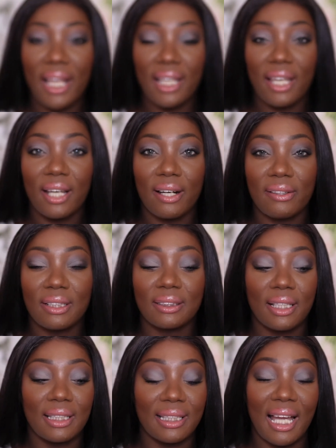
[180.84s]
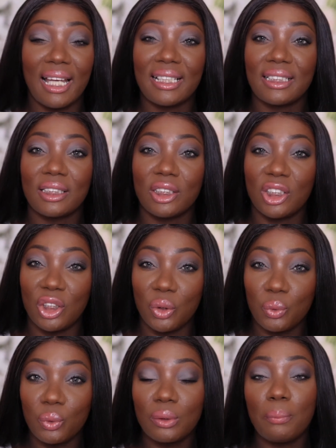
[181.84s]
girl is a nice
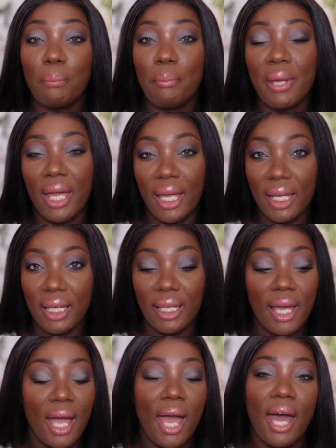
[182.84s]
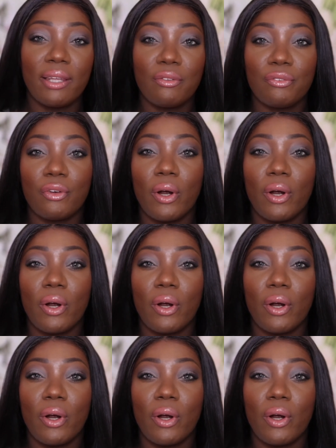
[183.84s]
nude pink, and for a